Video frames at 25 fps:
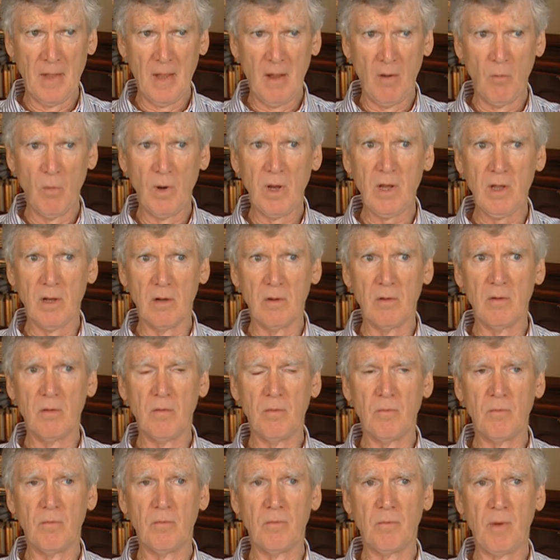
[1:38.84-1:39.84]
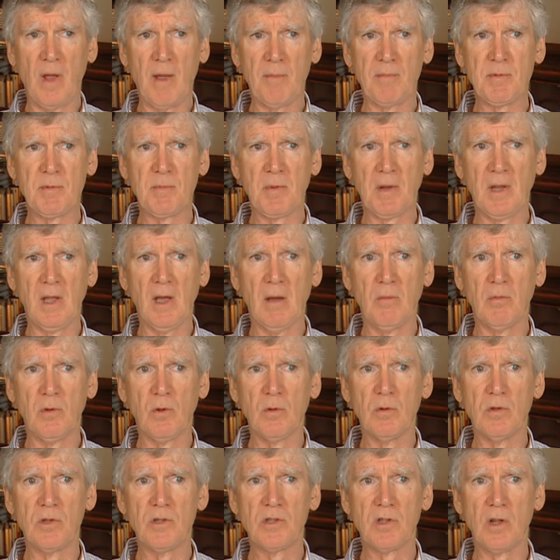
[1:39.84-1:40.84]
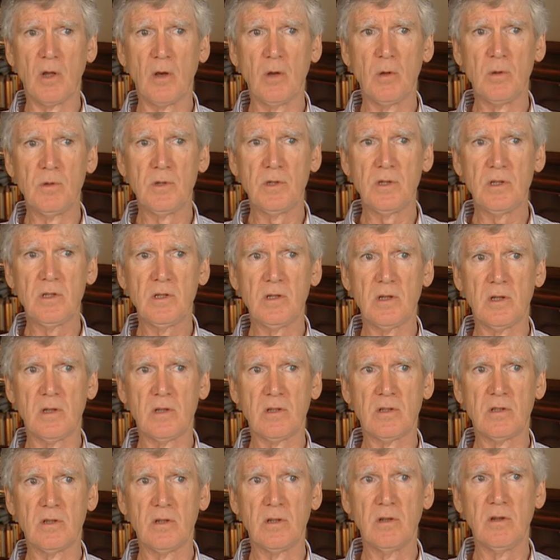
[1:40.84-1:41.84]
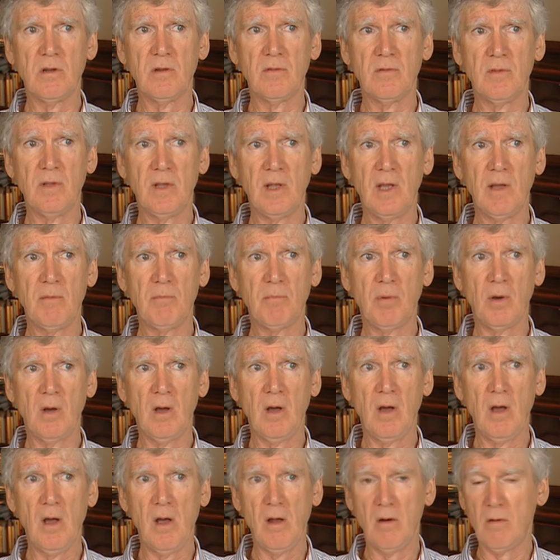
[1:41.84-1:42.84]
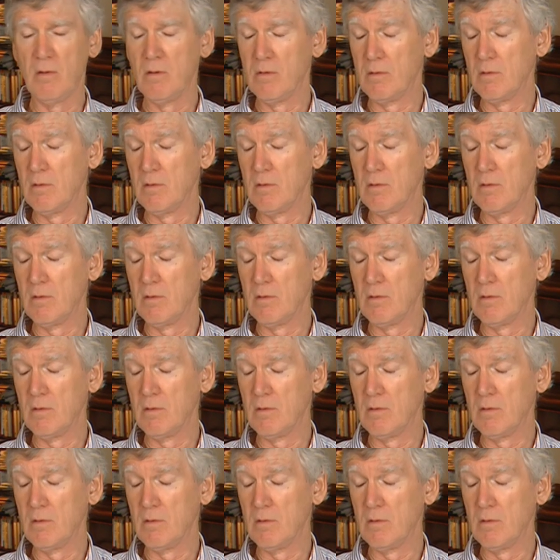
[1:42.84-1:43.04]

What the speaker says: We could perhaps become good soldiers and serve the empire,